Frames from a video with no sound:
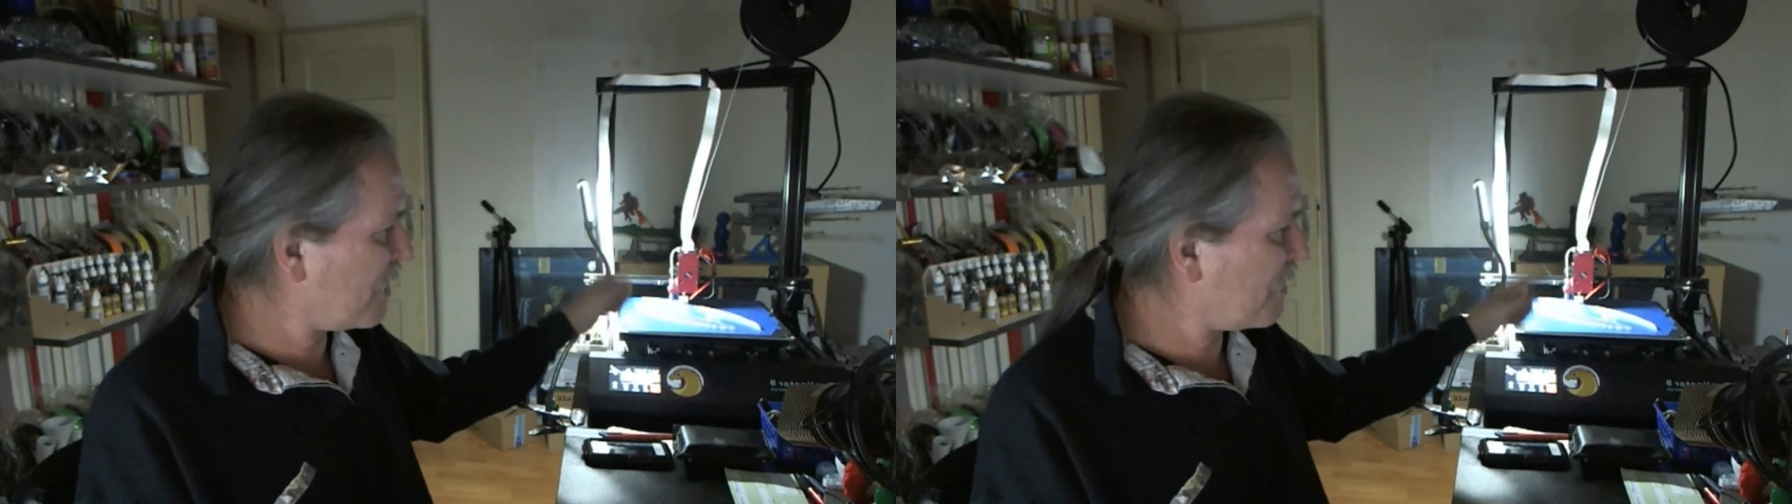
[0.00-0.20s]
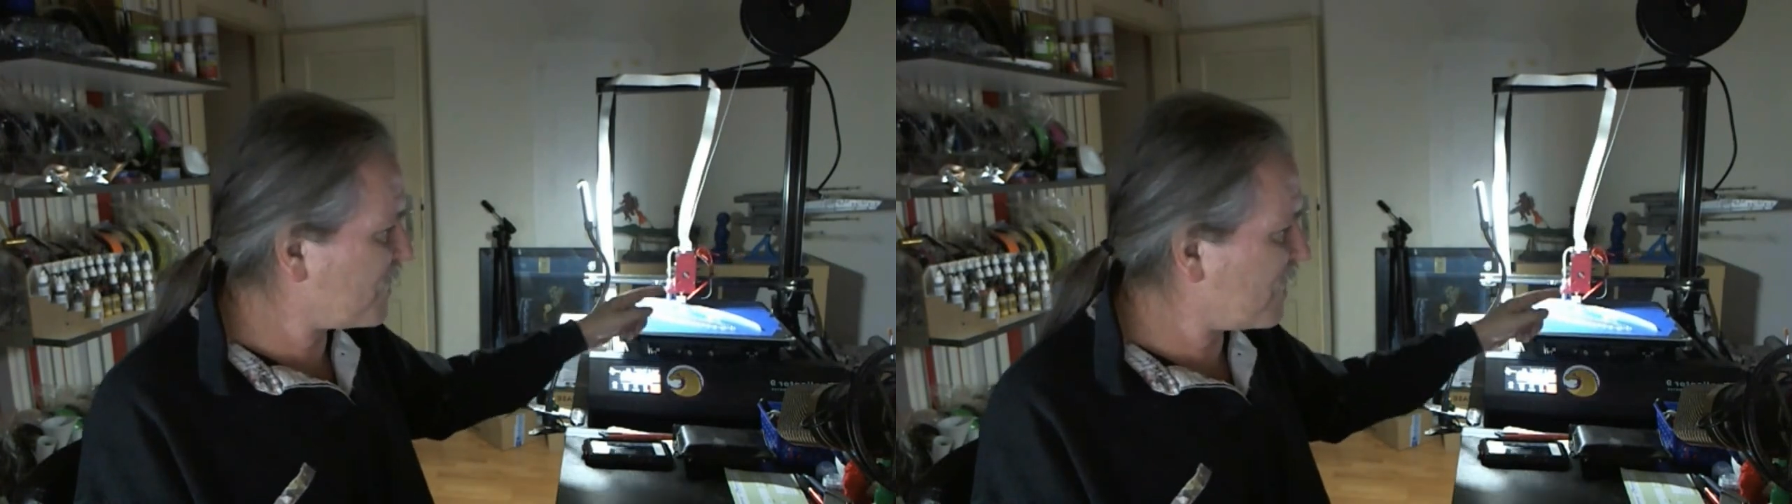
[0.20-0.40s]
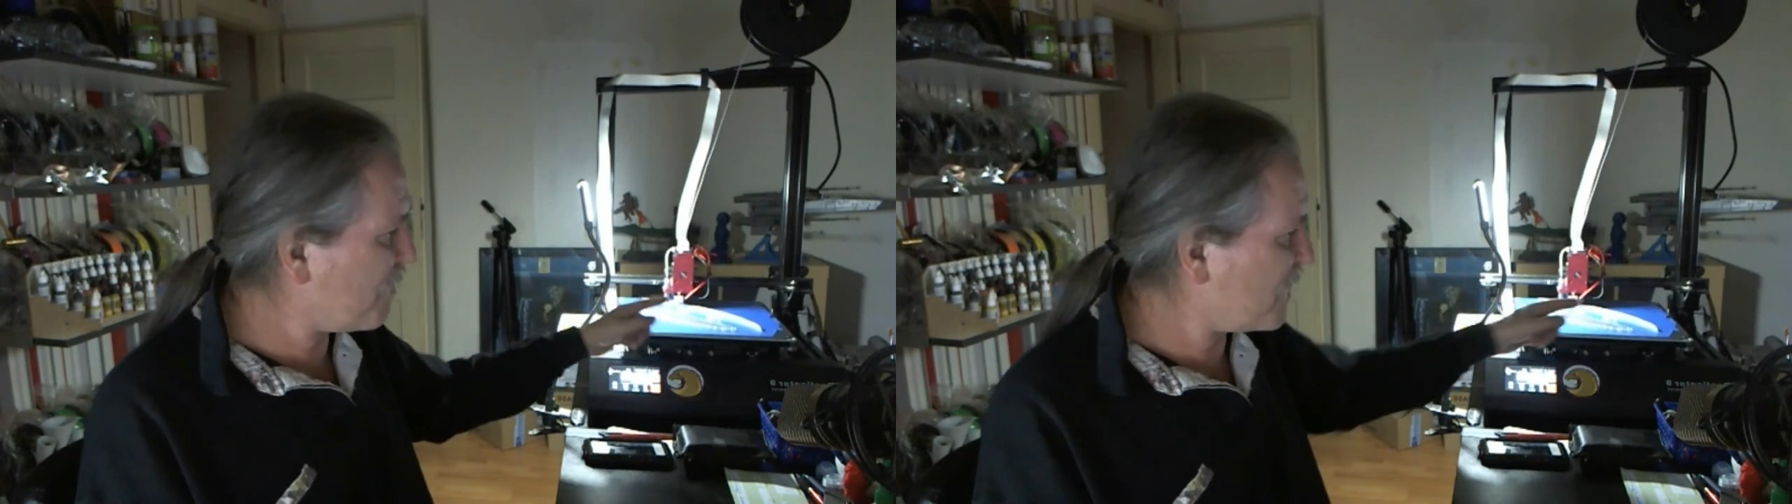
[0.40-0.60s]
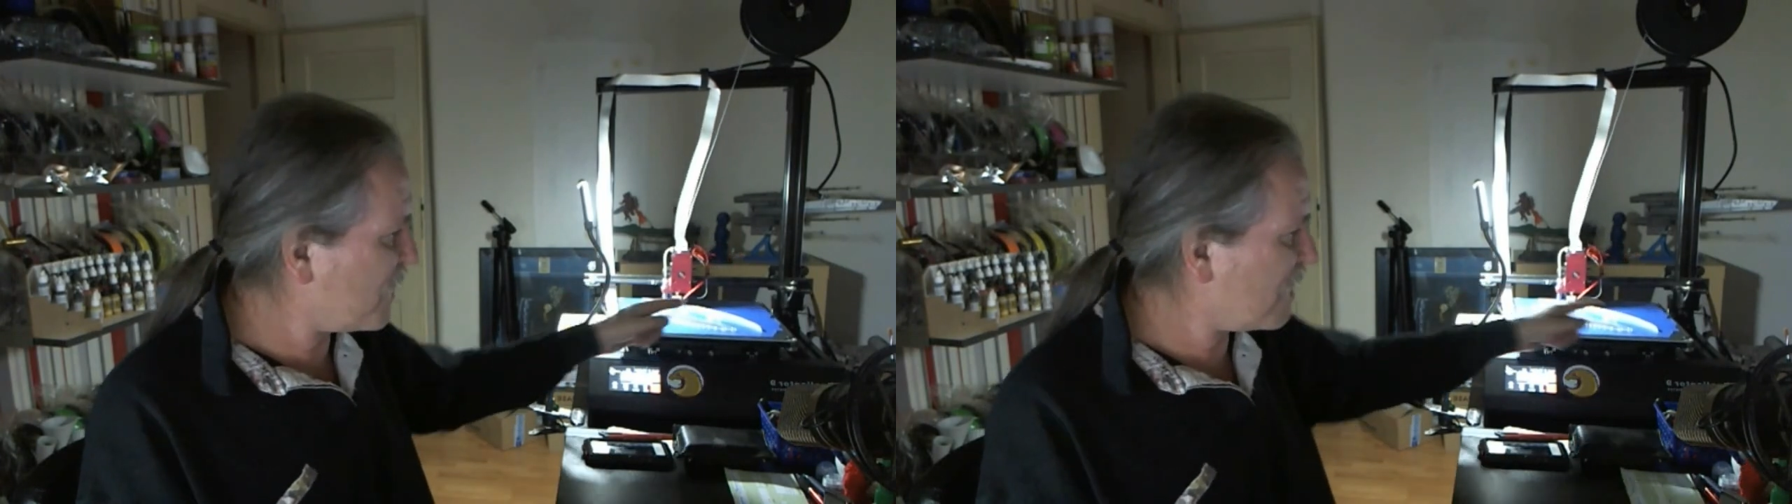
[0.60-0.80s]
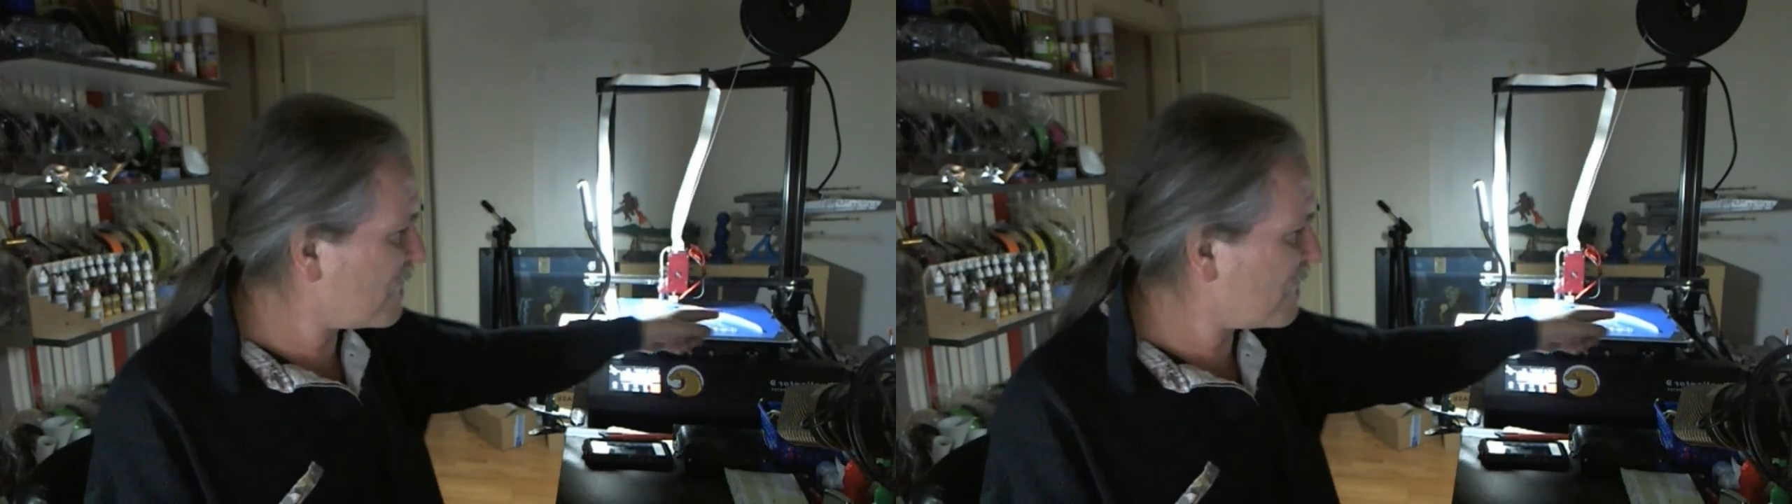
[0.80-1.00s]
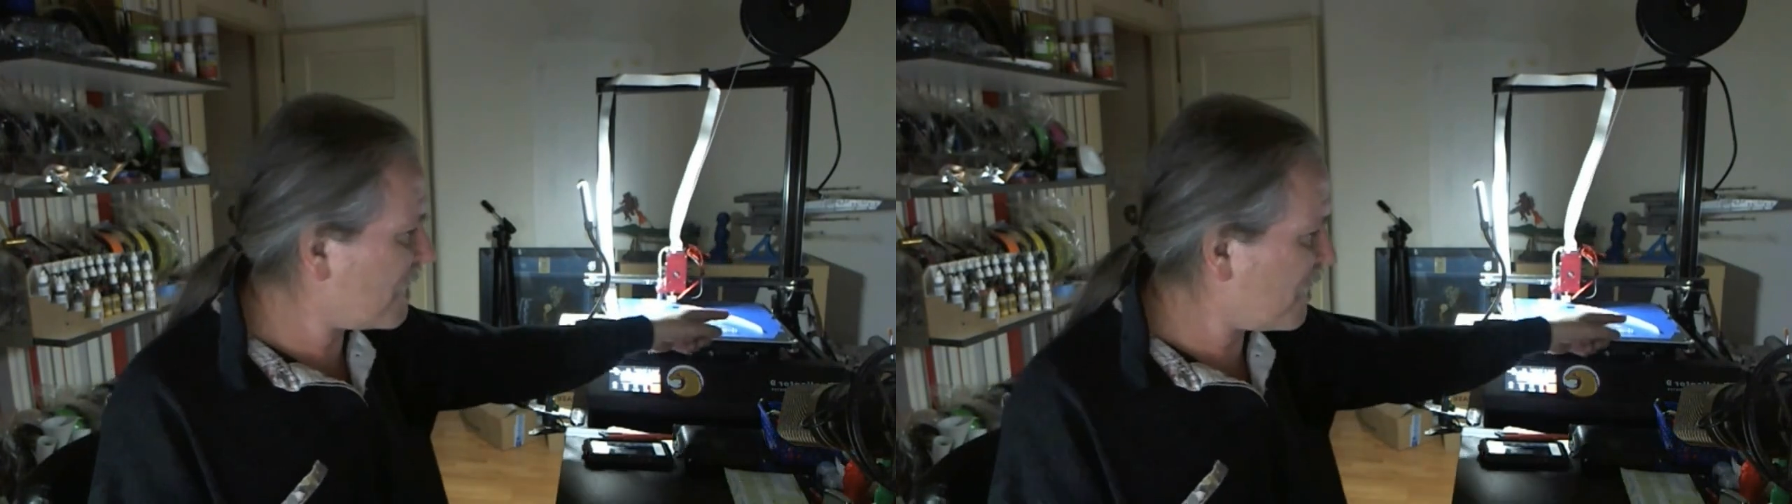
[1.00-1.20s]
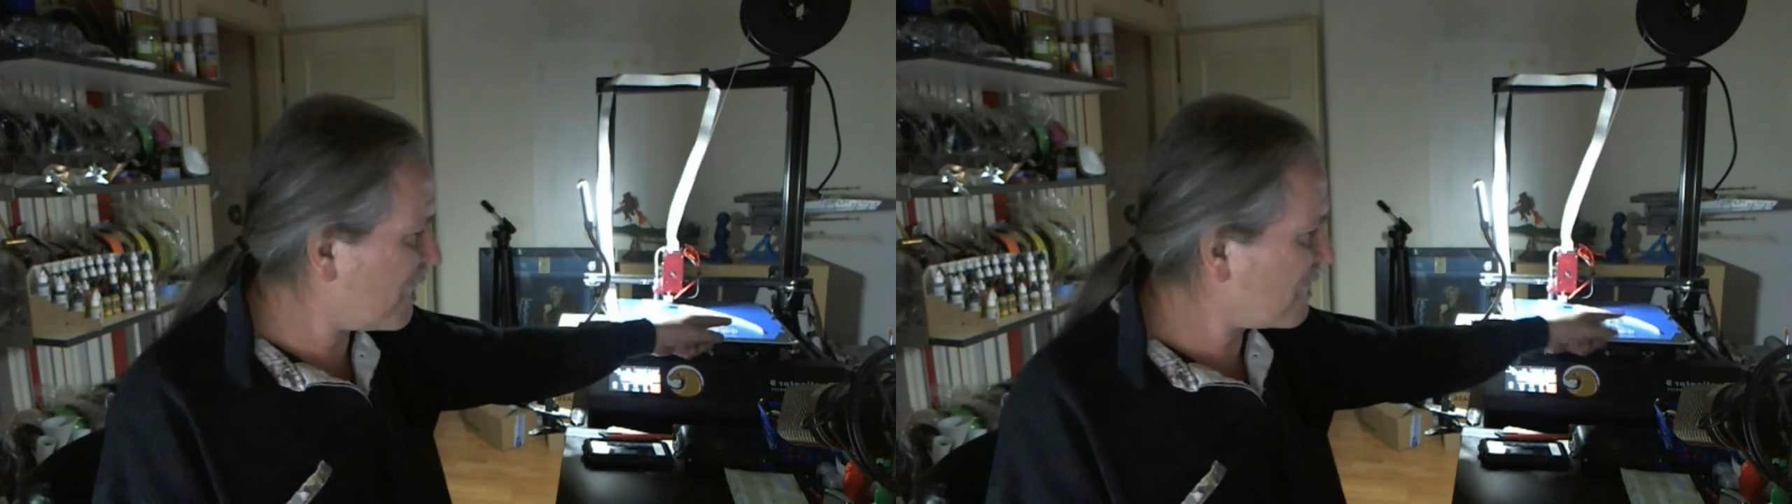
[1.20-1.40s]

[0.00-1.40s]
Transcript: comes up because that thing